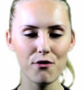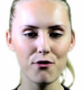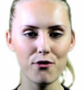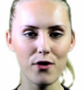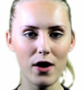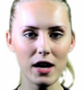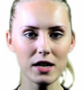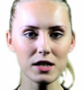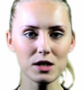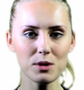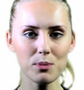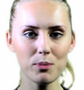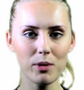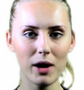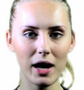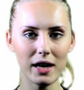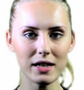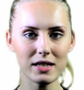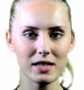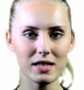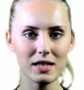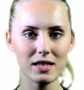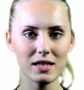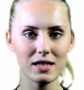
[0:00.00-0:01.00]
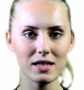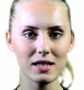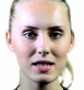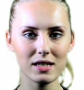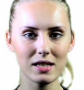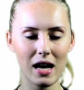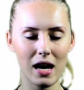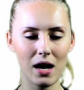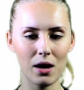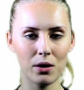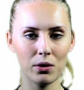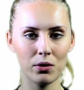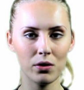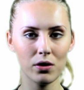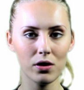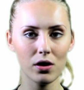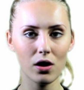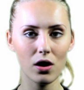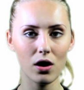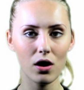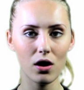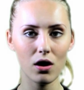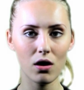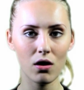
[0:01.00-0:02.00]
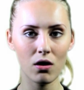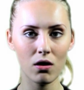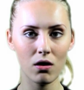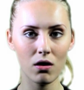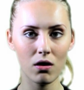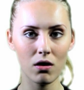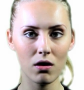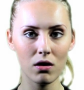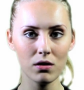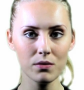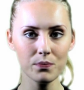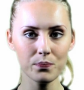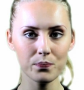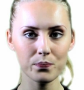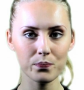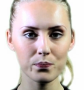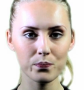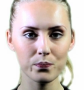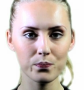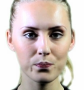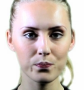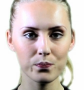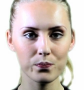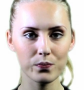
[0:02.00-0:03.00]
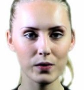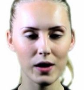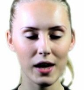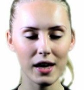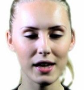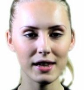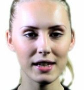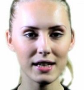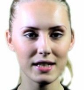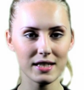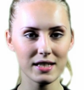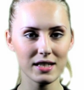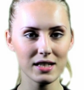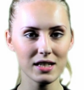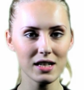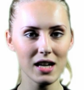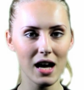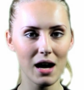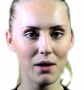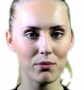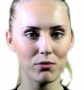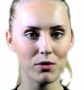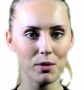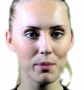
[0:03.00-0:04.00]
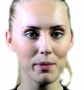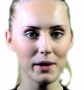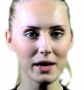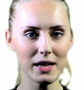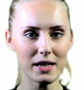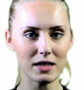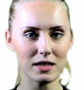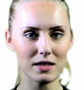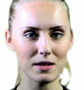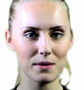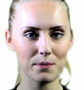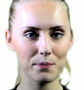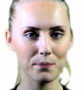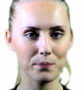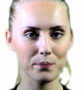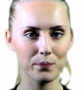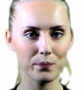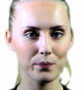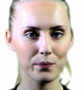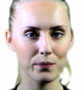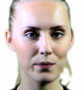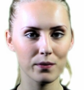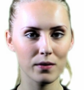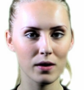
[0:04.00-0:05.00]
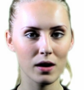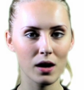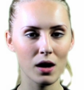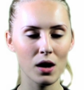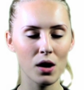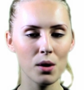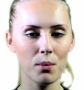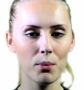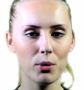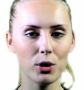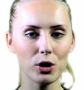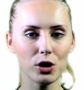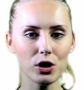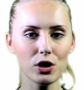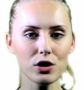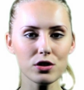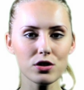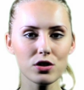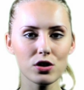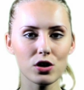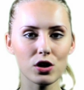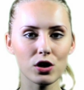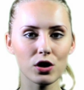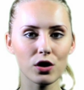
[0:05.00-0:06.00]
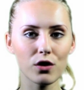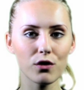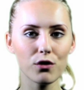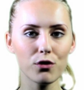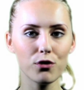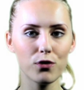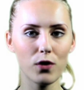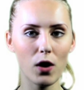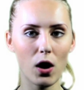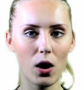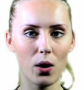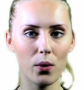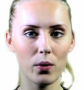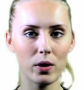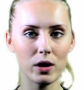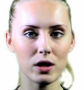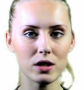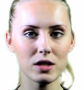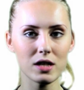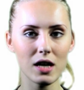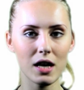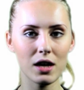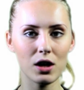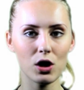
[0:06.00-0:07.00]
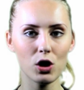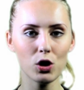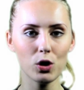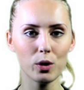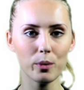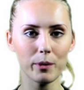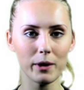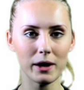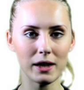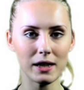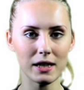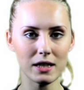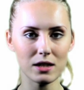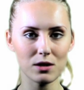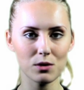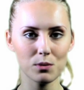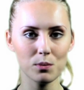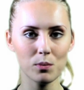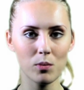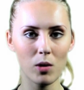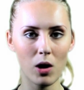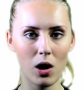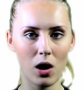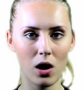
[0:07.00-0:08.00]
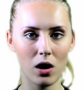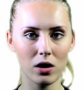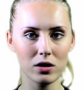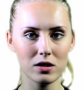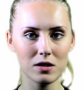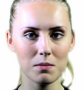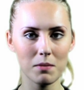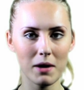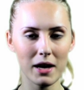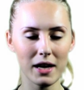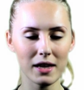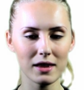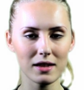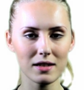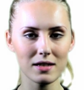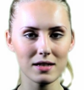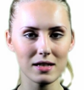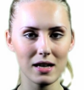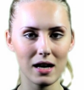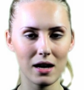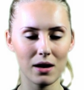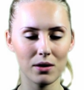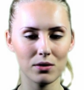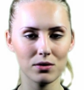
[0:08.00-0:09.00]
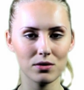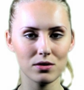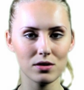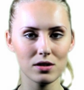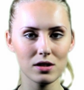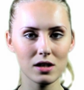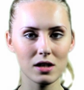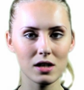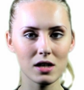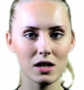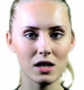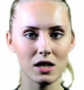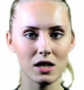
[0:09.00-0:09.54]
First, practice the sound, or listen and repeat. Put your tongue forward and up a little more to make the sound